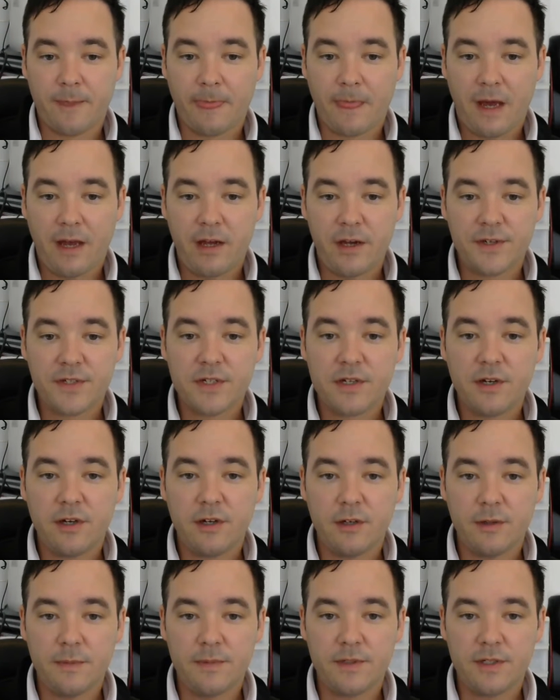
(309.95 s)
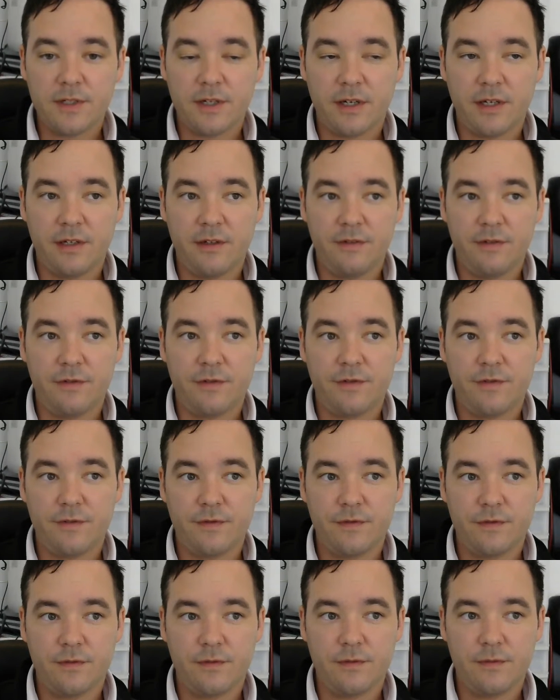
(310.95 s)
I also hope to kind of
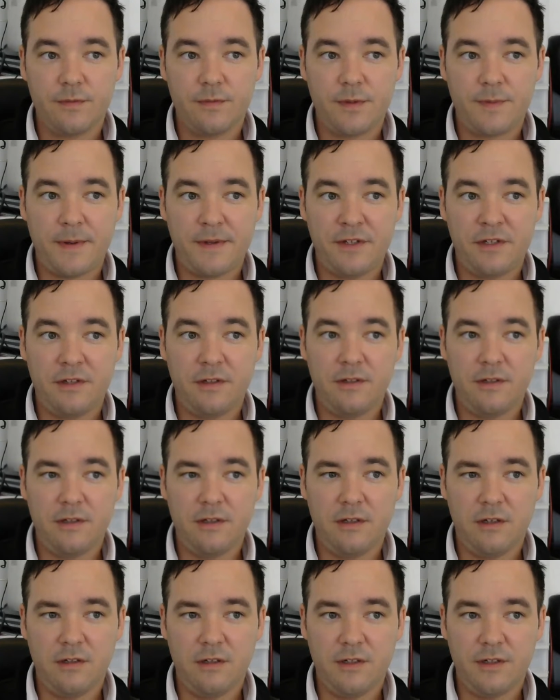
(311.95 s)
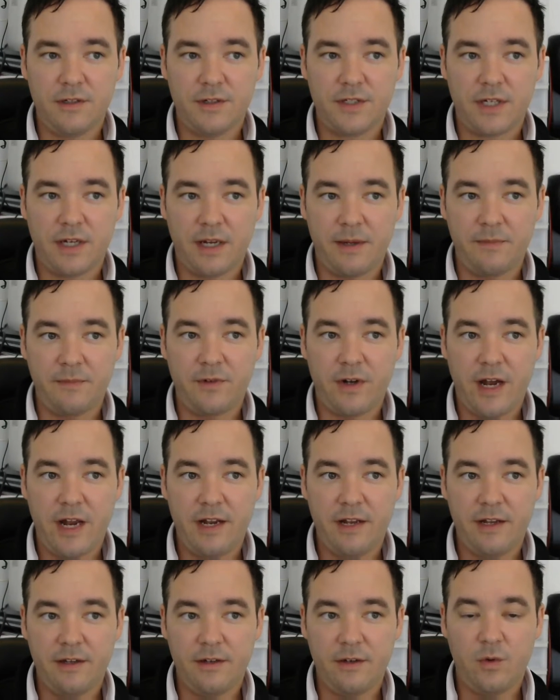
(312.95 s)
spend a little time
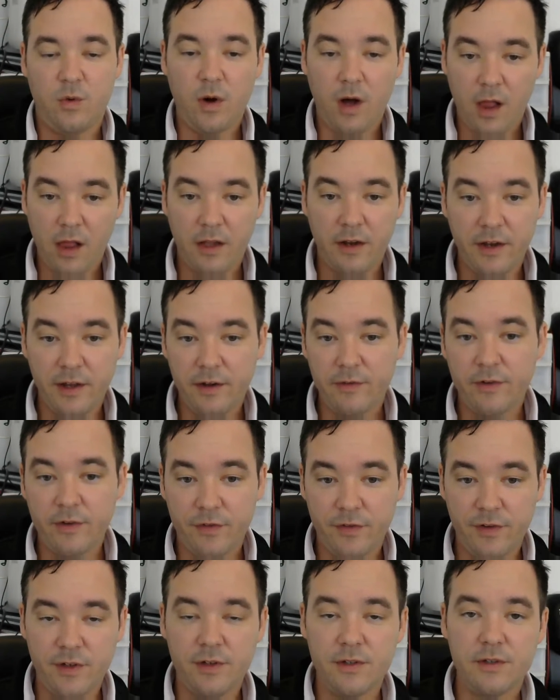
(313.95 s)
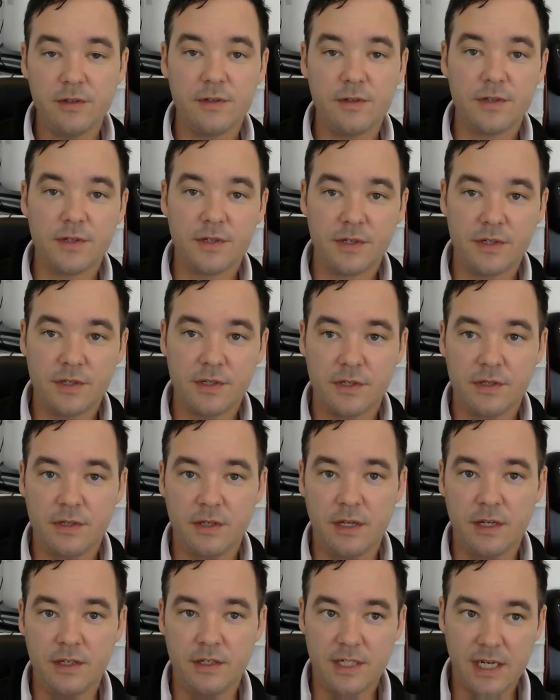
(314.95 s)
writing quality reviews
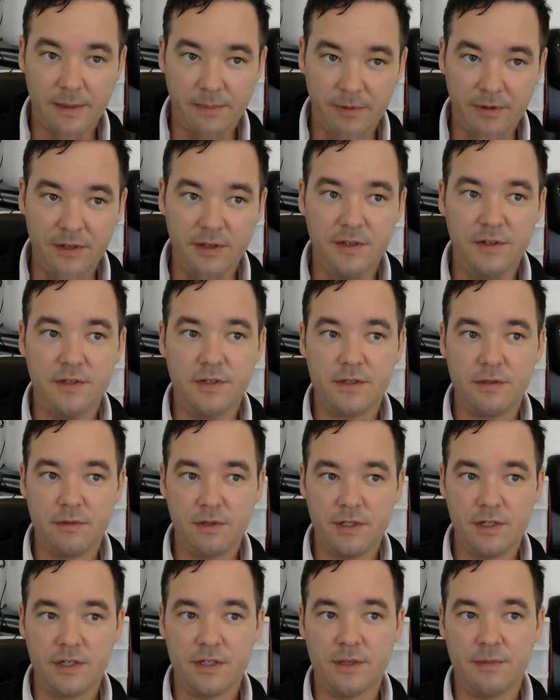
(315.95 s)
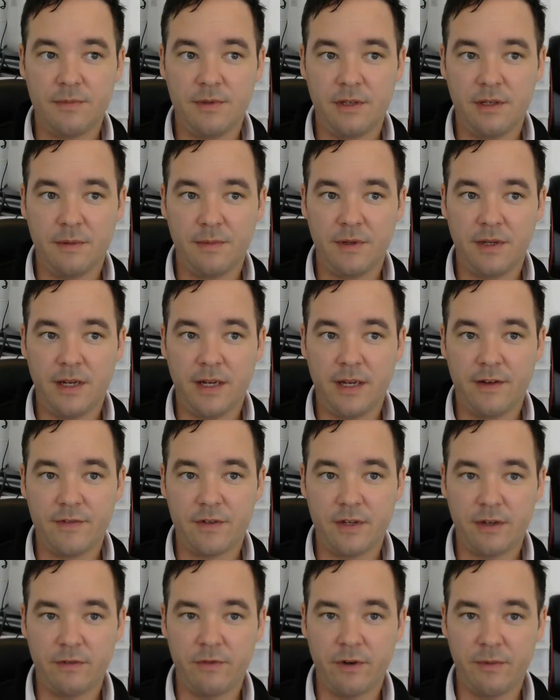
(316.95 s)
in Japanese, which is something I'm going to have
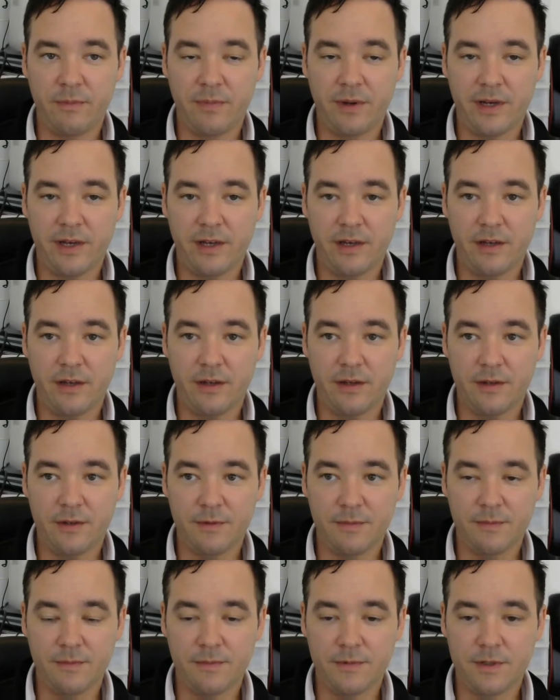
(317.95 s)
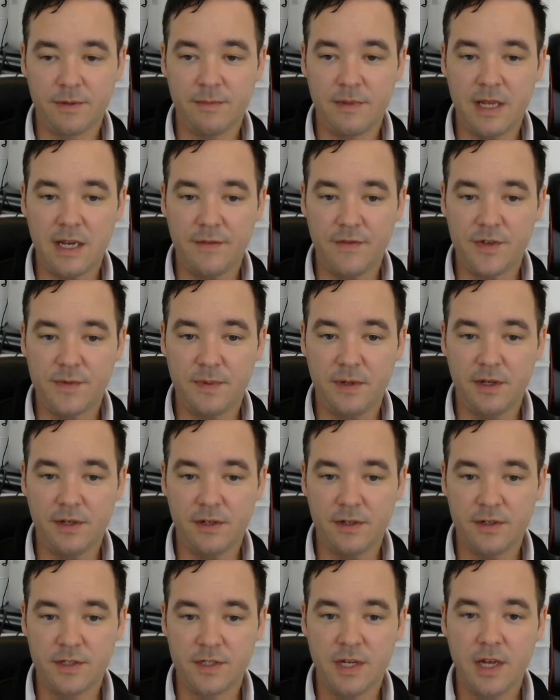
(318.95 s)
to run by some native
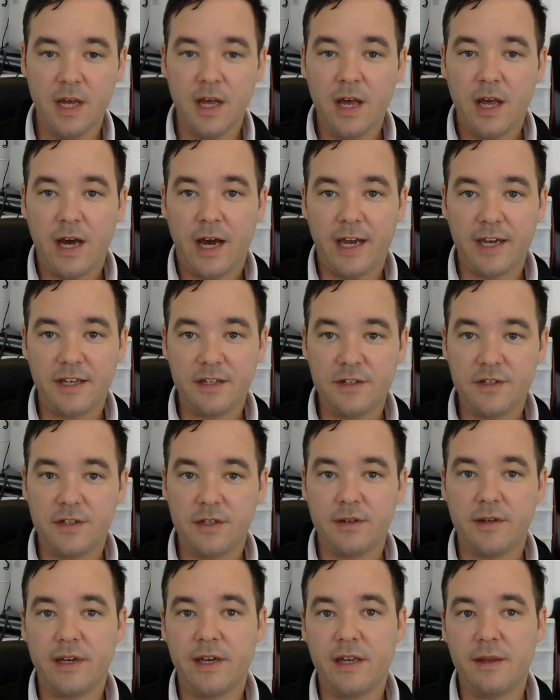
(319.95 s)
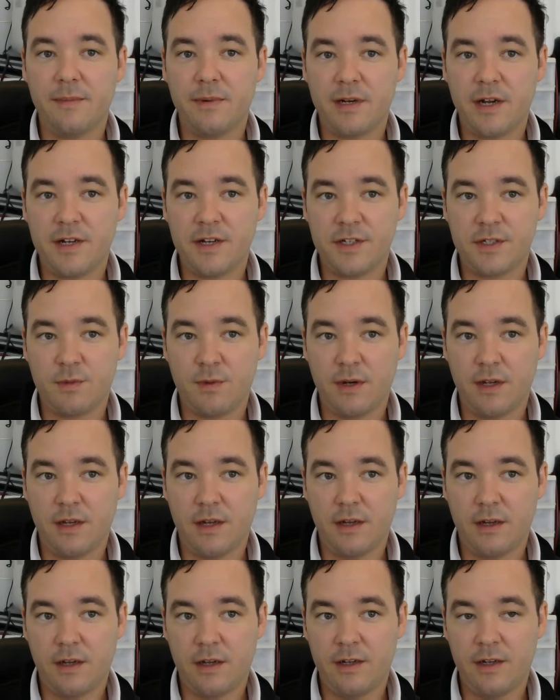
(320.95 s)
speakers. I can do it, but I just want
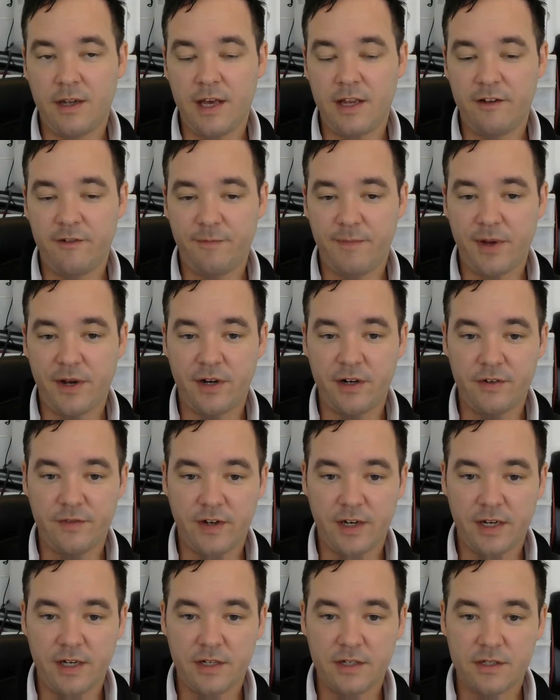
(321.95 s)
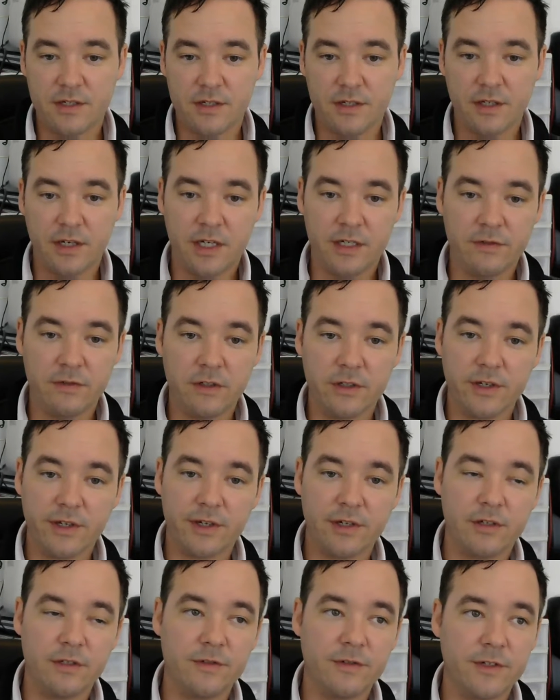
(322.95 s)
a native pair of eyes to kind of look it
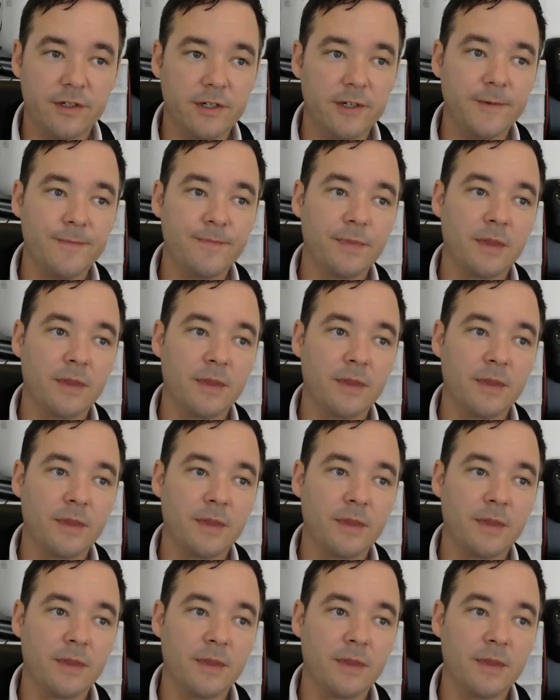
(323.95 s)
over.